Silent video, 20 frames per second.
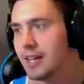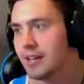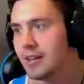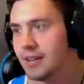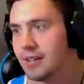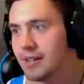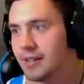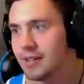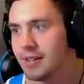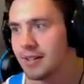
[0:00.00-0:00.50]

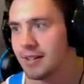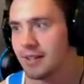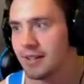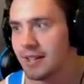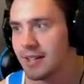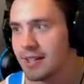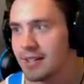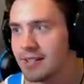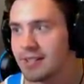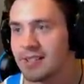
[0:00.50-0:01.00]
an
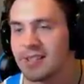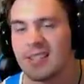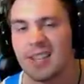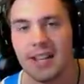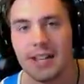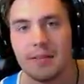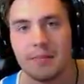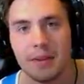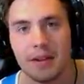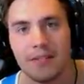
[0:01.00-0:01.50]

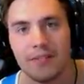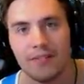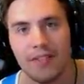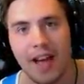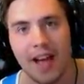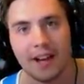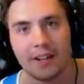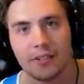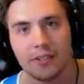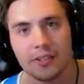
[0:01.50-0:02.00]
excitement
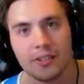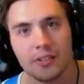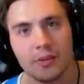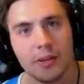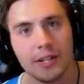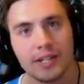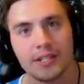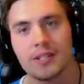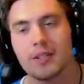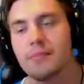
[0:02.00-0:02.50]
factor to
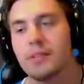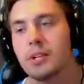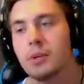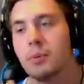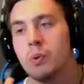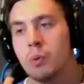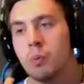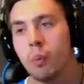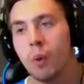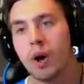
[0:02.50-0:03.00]
it. Something
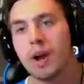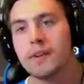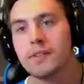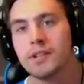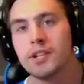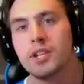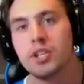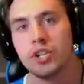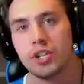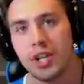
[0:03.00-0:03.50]
we want
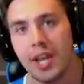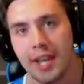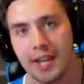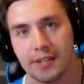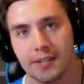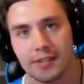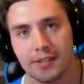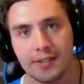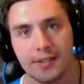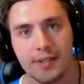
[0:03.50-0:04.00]
to
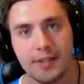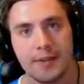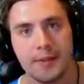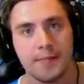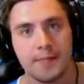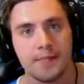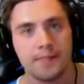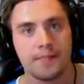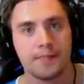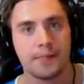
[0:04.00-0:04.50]
chase.
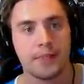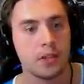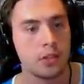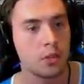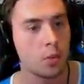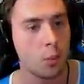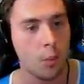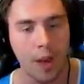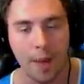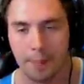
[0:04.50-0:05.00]

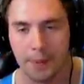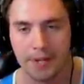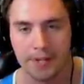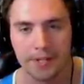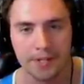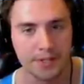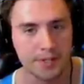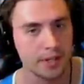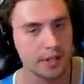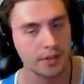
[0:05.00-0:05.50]
The
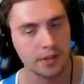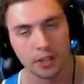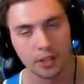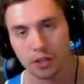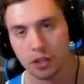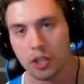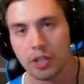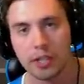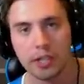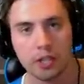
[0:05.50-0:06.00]
weapons, they're
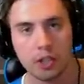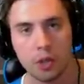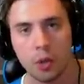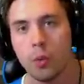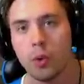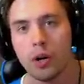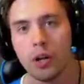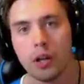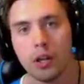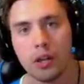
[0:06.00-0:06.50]
looking
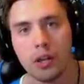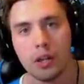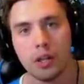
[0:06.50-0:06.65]
cool.